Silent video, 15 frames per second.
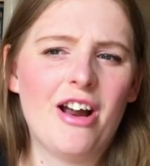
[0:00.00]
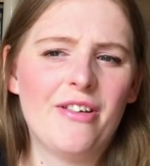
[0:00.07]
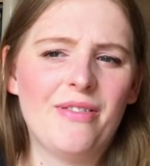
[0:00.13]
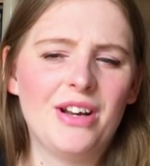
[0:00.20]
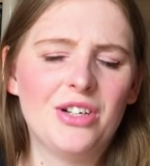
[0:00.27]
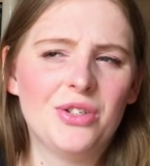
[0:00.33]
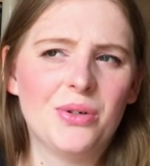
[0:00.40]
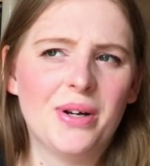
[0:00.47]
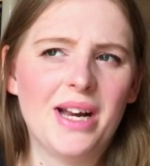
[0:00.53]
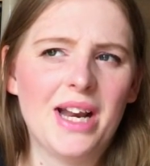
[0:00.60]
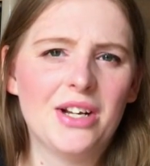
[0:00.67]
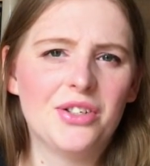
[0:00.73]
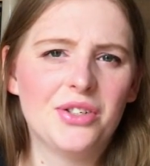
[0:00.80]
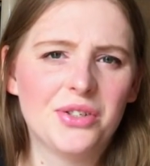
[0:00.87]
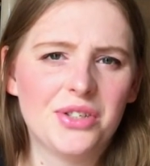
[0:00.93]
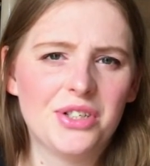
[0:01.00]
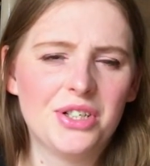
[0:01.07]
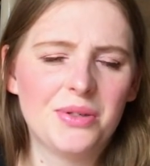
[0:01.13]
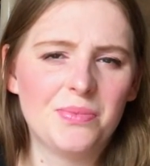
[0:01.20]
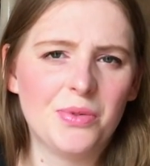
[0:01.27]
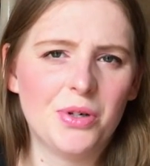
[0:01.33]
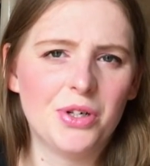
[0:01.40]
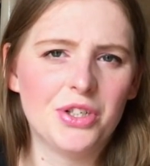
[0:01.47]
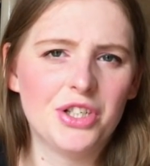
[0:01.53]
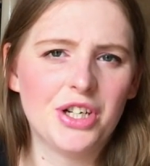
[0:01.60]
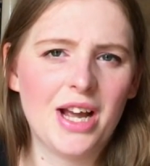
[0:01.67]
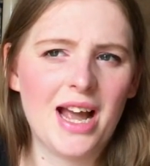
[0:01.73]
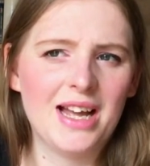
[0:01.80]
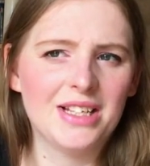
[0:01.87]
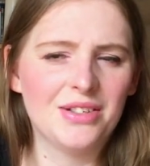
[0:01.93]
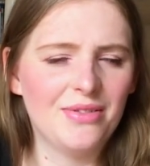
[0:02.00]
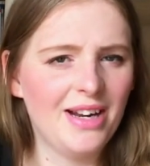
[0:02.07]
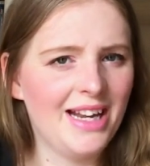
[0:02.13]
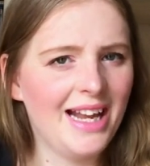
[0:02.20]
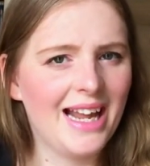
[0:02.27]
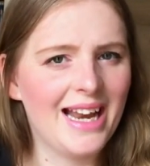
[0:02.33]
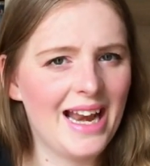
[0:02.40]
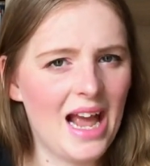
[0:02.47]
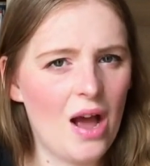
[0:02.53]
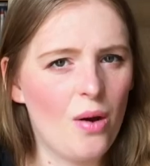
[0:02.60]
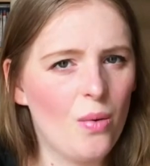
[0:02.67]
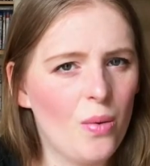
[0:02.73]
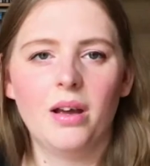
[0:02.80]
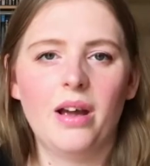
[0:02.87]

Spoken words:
I'd have enjoyed it just as much as reading it now.